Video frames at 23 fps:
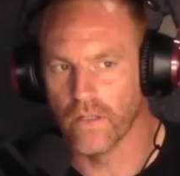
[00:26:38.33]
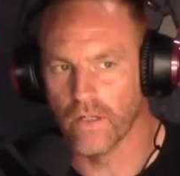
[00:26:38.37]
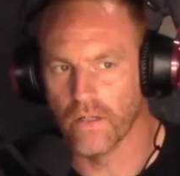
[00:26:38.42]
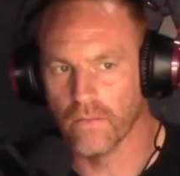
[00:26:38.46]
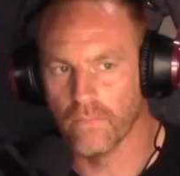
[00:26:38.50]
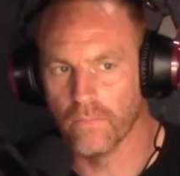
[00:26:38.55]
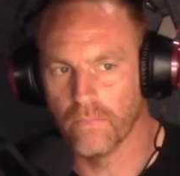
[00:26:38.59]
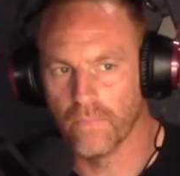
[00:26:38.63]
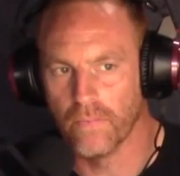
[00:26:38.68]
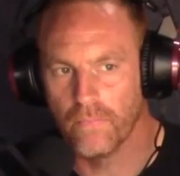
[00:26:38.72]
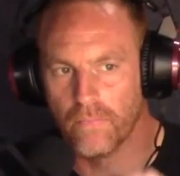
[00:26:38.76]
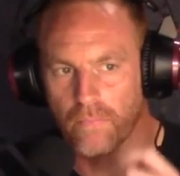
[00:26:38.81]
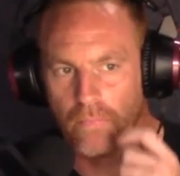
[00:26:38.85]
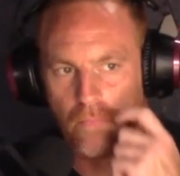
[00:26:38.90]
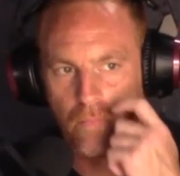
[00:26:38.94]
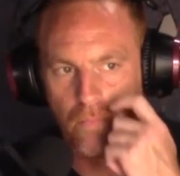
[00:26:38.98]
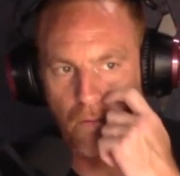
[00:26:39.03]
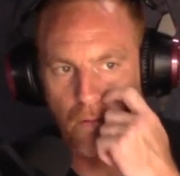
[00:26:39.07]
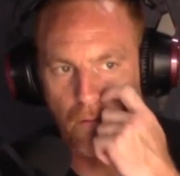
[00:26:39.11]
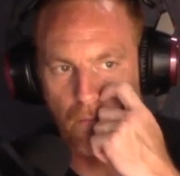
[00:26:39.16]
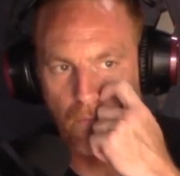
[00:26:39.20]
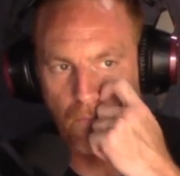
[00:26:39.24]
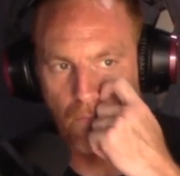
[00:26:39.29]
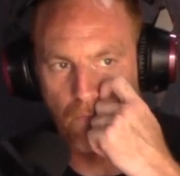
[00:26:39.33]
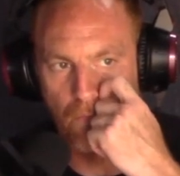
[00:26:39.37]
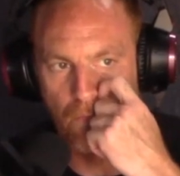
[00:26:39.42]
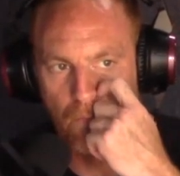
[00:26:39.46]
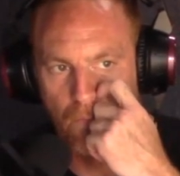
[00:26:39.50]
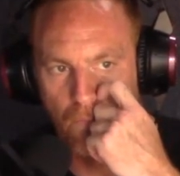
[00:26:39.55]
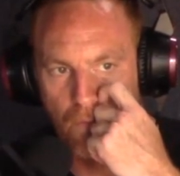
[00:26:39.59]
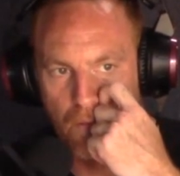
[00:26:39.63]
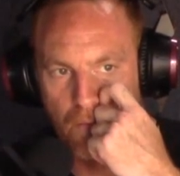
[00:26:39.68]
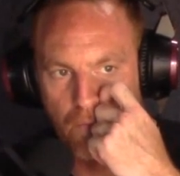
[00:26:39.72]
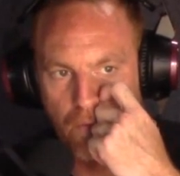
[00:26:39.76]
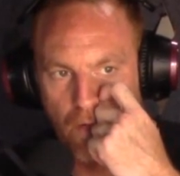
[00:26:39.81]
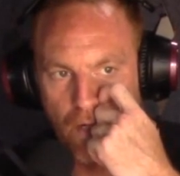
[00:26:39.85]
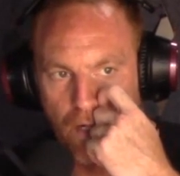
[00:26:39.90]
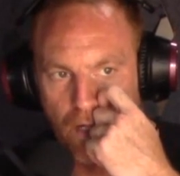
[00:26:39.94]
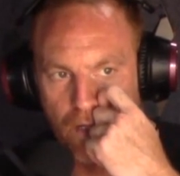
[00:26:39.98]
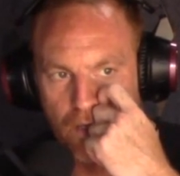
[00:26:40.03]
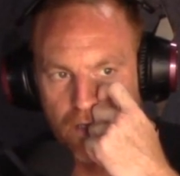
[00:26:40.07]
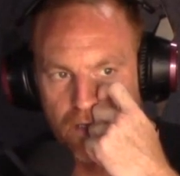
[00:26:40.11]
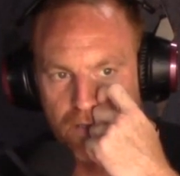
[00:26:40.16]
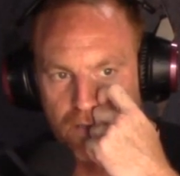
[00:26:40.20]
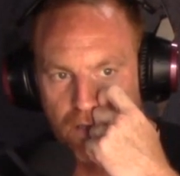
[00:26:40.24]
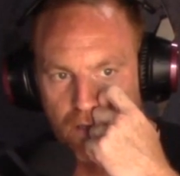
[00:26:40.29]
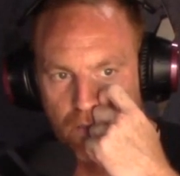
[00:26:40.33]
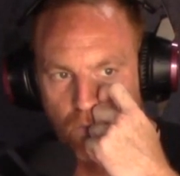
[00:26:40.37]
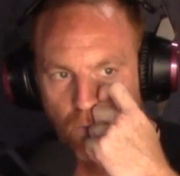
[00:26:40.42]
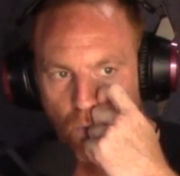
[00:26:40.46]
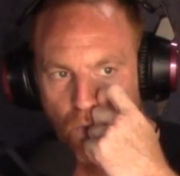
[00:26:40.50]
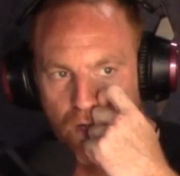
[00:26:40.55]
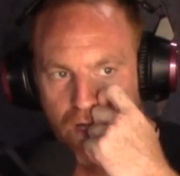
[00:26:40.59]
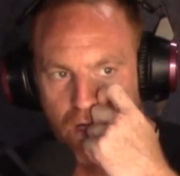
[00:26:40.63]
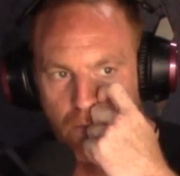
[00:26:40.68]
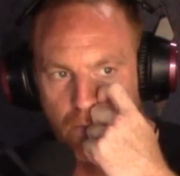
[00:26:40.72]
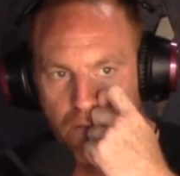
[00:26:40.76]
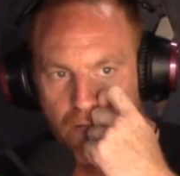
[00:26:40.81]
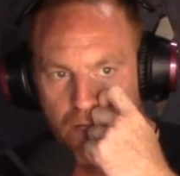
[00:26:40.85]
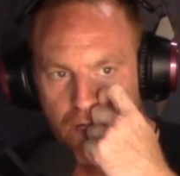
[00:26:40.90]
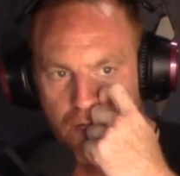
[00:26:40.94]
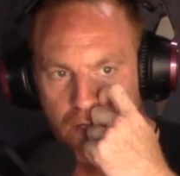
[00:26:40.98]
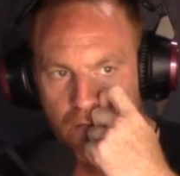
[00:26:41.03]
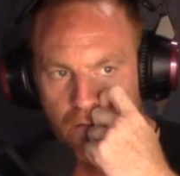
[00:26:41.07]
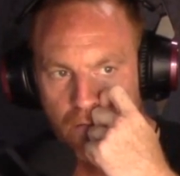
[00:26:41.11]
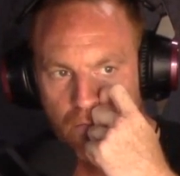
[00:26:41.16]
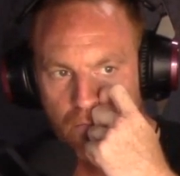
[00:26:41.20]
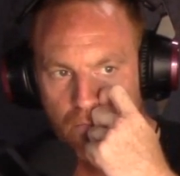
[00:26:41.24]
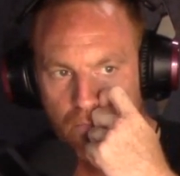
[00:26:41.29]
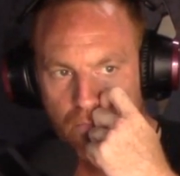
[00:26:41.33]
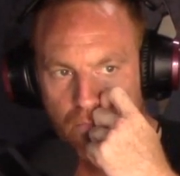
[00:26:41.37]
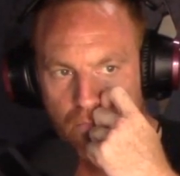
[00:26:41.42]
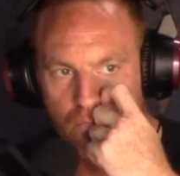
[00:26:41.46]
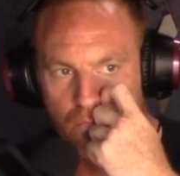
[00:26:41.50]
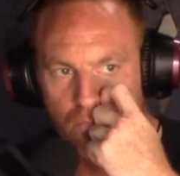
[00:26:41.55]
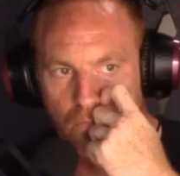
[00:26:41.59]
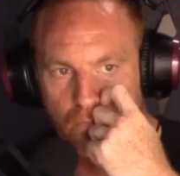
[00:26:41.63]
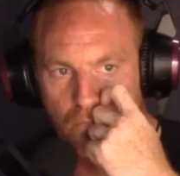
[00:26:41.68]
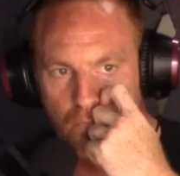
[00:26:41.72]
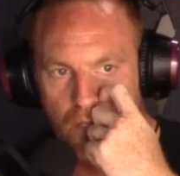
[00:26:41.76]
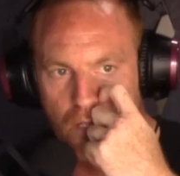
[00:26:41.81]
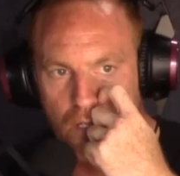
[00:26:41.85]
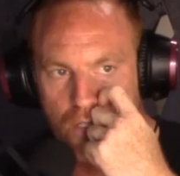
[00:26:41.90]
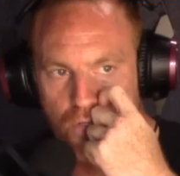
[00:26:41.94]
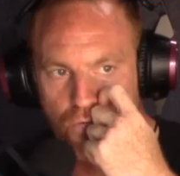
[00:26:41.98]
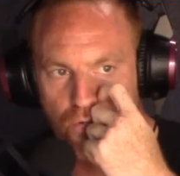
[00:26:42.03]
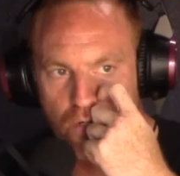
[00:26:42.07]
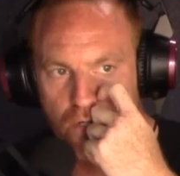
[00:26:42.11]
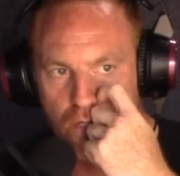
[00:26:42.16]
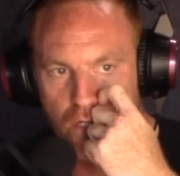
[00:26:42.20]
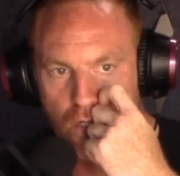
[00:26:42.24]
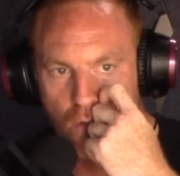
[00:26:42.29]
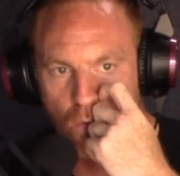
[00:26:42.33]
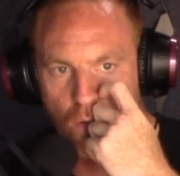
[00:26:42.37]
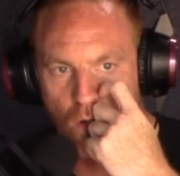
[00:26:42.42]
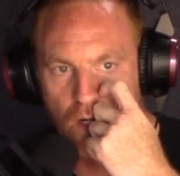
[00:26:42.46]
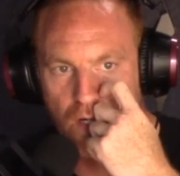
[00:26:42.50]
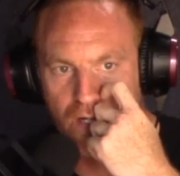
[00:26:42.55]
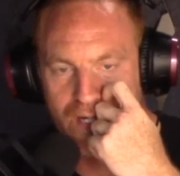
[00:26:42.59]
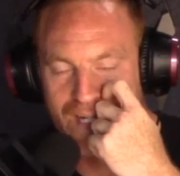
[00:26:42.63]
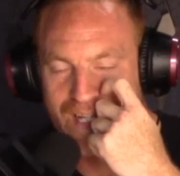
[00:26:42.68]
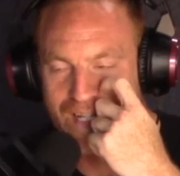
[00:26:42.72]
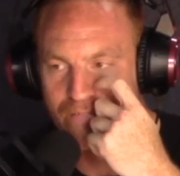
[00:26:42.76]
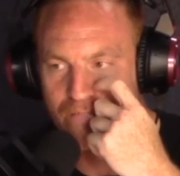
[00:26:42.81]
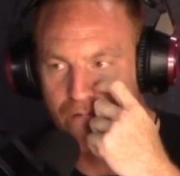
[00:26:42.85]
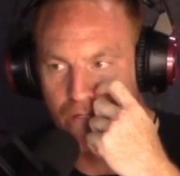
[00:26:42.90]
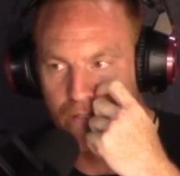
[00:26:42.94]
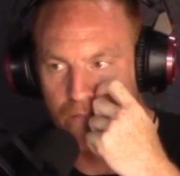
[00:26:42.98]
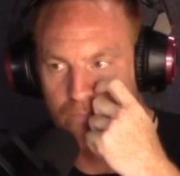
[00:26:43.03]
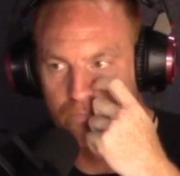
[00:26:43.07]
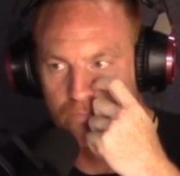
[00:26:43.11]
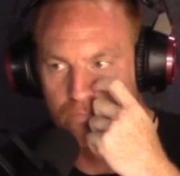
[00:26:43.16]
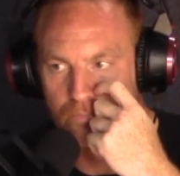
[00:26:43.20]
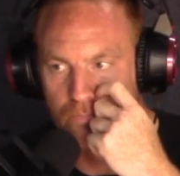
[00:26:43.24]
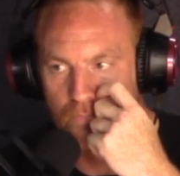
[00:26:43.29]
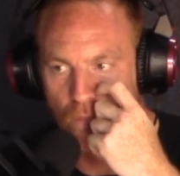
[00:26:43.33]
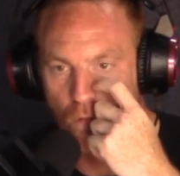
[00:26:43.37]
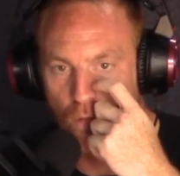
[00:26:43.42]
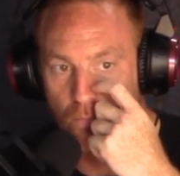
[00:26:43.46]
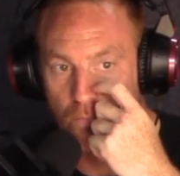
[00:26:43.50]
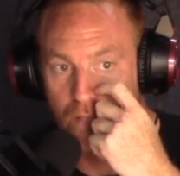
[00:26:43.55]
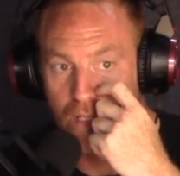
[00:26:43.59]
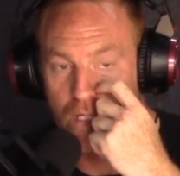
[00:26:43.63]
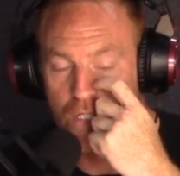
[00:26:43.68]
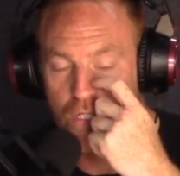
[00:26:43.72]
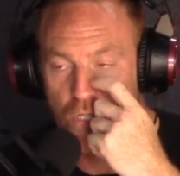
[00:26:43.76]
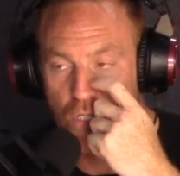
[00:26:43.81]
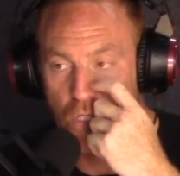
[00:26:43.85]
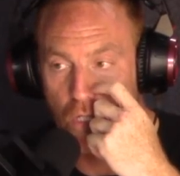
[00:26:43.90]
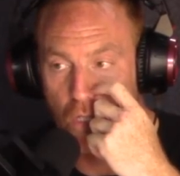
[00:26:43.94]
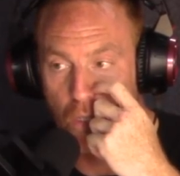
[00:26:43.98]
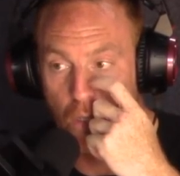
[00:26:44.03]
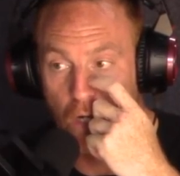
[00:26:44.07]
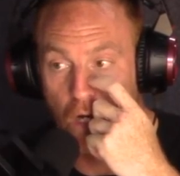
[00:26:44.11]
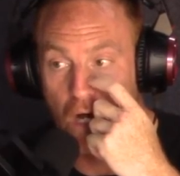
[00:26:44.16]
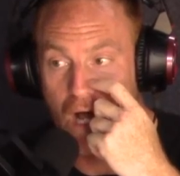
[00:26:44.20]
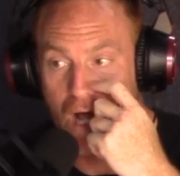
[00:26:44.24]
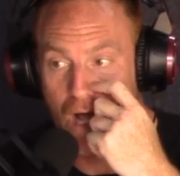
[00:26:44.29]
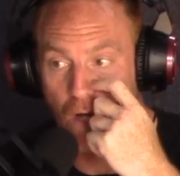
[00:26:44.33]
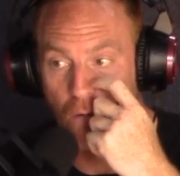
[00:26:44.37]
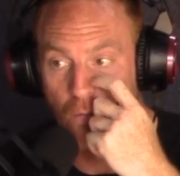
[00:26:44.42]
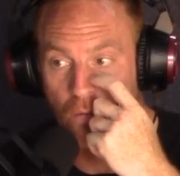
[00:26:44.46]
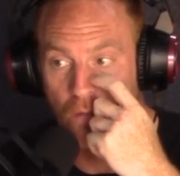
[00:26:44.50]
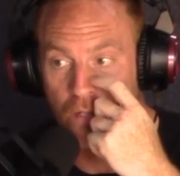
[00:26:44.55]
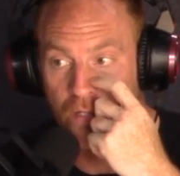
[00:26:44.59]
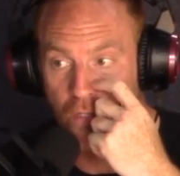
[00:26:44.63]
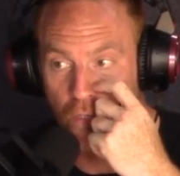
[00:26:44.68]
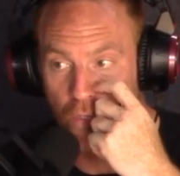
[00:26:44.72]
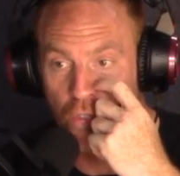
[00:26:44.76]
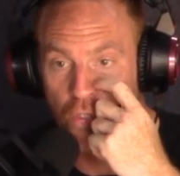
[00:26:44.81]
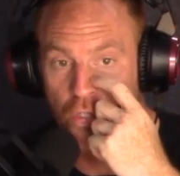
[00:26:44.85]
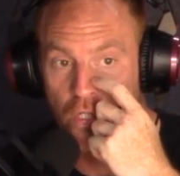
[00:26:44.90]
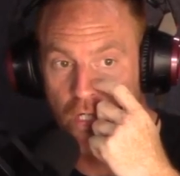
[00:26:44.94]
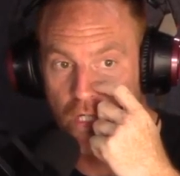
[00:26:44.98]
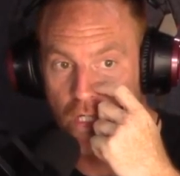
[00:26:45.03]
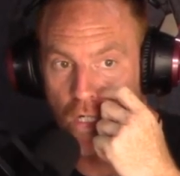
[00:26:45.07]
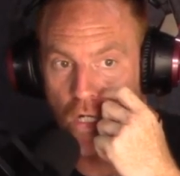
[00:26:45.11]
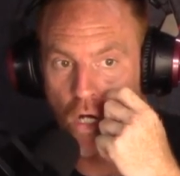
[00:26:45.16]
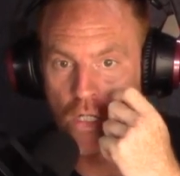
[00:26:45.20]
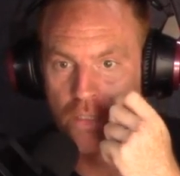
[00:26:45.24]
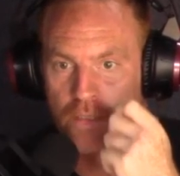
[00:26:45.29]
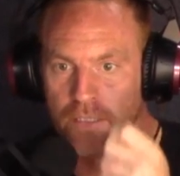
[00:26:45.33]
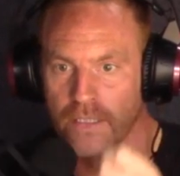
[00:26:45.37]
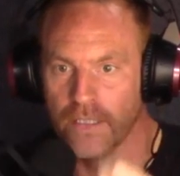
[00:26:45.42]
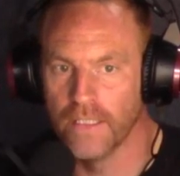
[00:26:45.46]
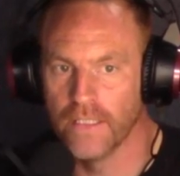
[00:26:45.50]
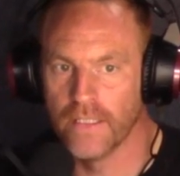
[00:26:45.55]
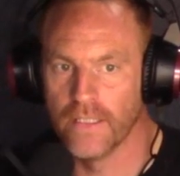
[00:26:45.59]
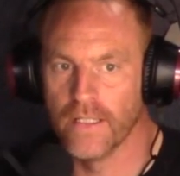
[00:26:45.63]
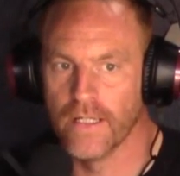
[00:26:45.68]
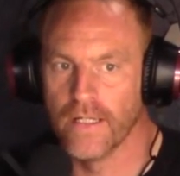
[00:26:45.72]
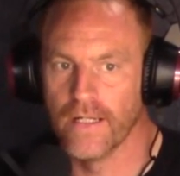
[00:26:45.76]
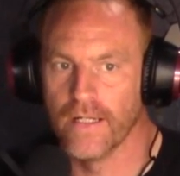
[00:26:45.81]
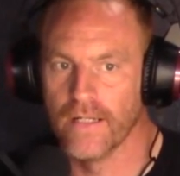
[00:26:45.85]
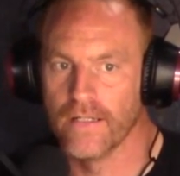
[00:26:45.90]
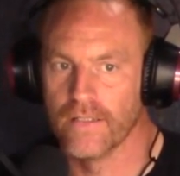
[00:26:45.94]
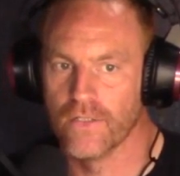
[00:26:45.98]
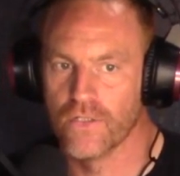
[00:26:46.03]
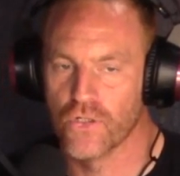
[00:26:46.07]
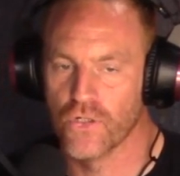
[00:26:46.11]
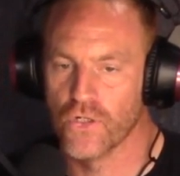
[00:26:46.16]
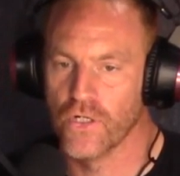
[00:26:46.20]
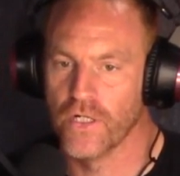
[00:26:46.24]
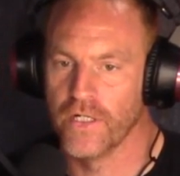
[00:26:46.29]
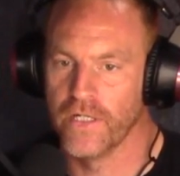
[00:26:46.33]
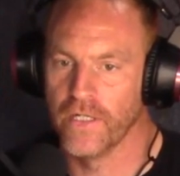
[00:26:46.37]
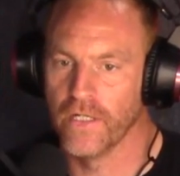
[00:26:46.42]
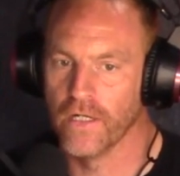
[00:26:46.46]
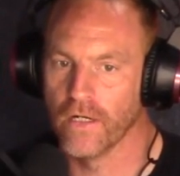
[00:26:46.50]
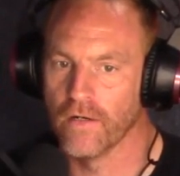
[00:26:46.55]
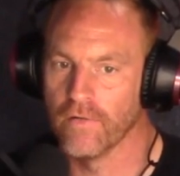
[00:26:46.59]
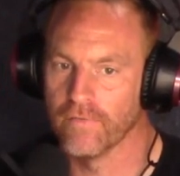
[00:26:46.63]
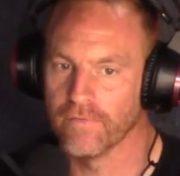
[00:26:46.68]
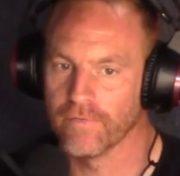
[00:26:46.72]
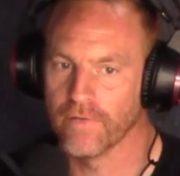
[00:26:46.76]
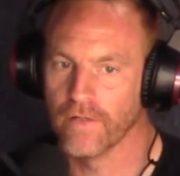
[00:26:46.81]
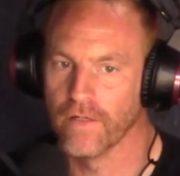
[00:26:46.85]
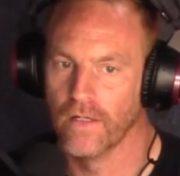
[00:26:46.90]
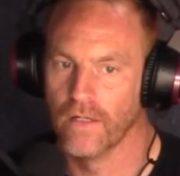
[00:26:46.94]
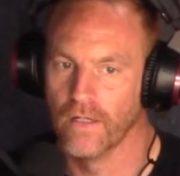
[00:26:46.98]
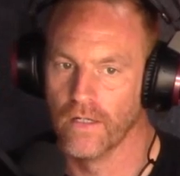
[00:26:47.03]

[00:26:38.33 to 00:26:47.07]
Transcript: that we pine us and we being military who are leaving or military who are out and early on in their journey of